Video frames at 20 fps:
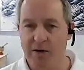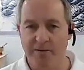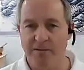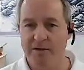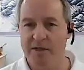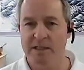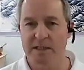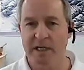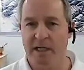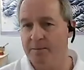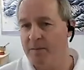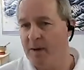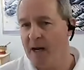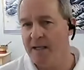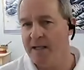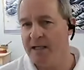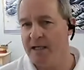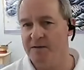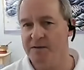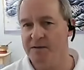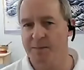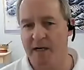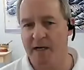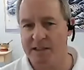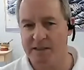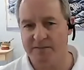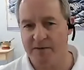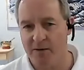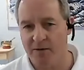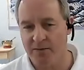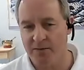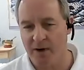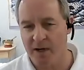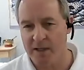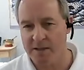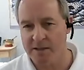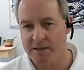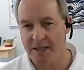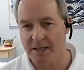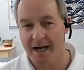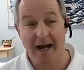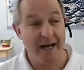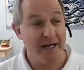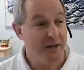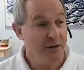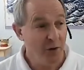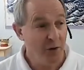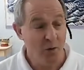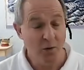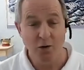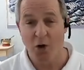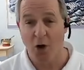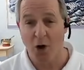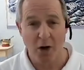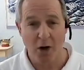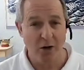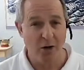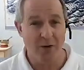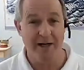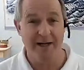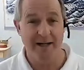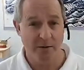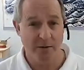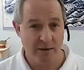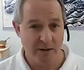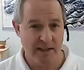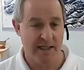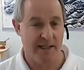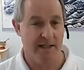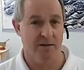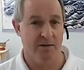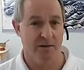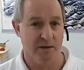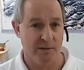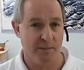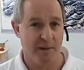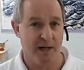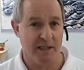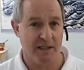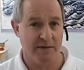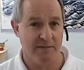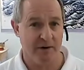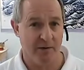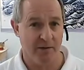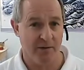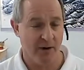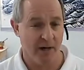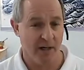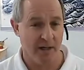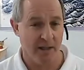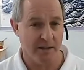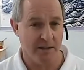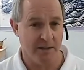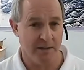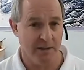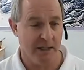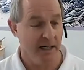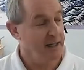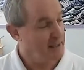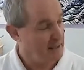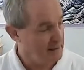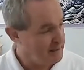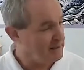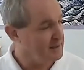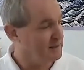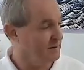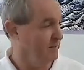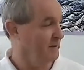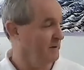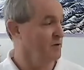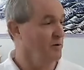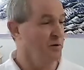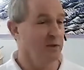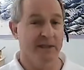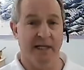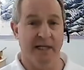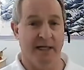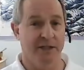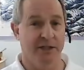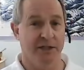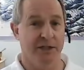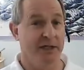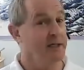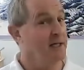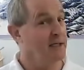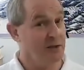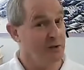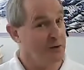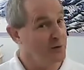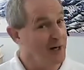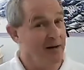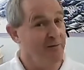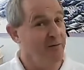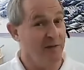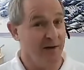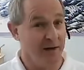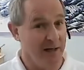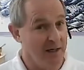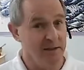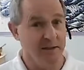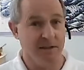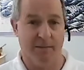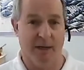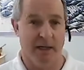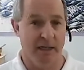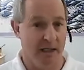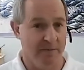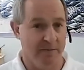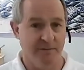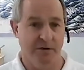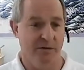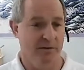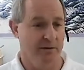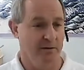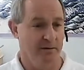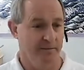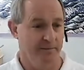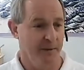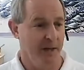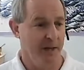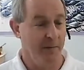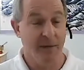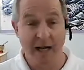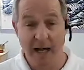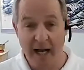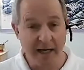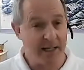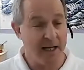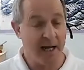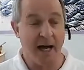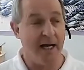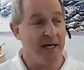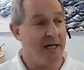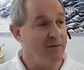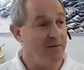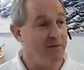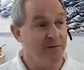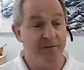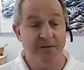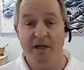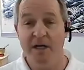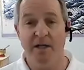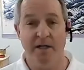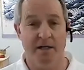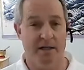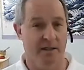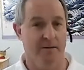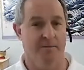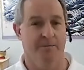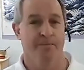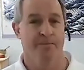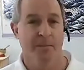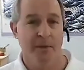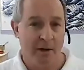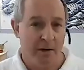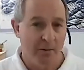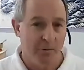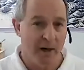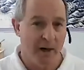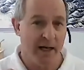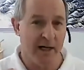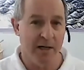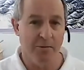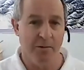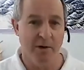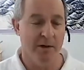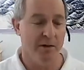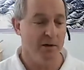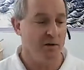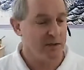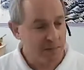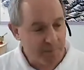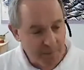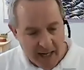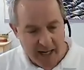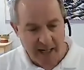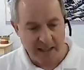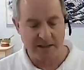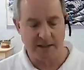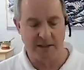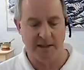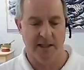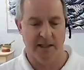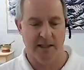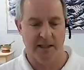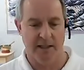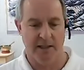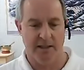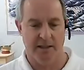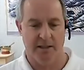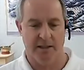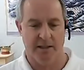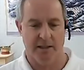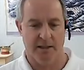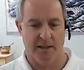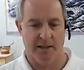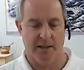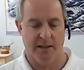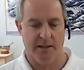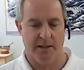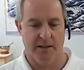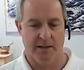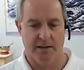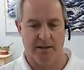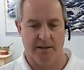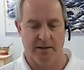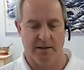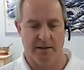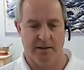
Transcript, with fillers: you have knees like mine that have spots of arthritis, I no longer irritate those spots of arthritis. And that, that's doing Tai Chi, and that's doing everything else in my life too. I mean, I, I can feel it when I hit one of those spots, and I uh,